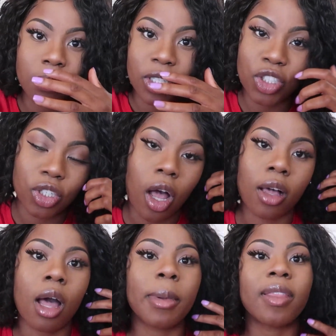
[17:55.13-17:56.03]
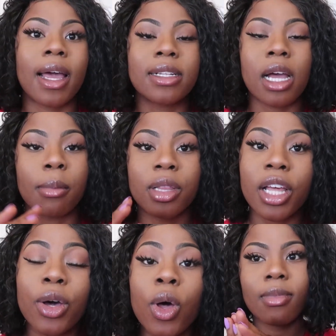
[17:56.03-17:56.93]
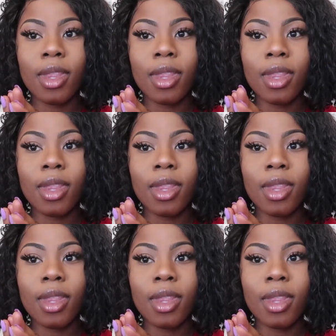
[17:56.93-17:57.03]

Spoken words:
Make sure y'all comment that down below.